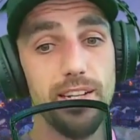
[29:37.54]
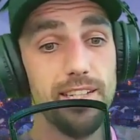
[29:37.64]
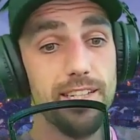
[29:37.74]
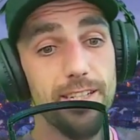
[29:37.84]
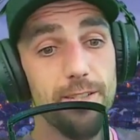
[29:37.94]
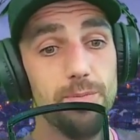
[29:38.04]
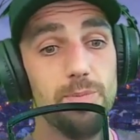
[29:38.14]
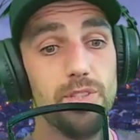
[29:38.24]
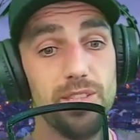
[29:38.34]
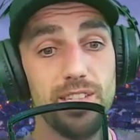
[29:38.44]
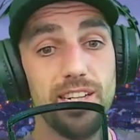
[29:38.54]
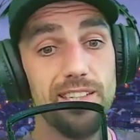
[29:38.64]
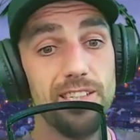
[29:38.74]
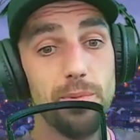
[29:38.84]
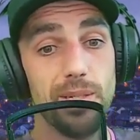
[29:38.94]
Um, so yeah,
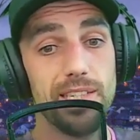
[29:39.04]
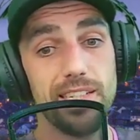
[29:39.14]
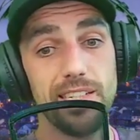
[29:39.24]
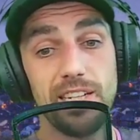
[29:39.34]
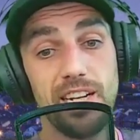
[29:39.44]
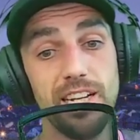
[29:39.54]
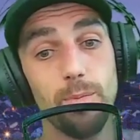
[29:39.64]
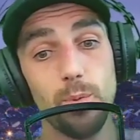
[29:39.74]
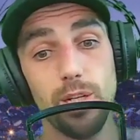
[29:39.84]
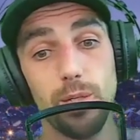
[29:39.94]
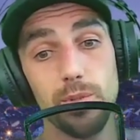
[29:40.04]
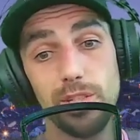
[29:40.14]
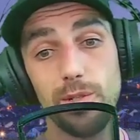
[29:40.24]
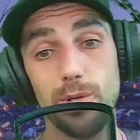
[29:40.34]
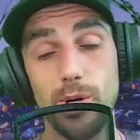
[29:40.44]
your man then claimed while he was in
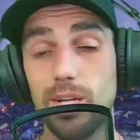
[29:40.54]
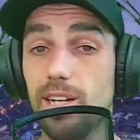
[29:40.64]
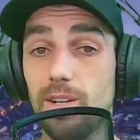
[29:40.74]
court that look,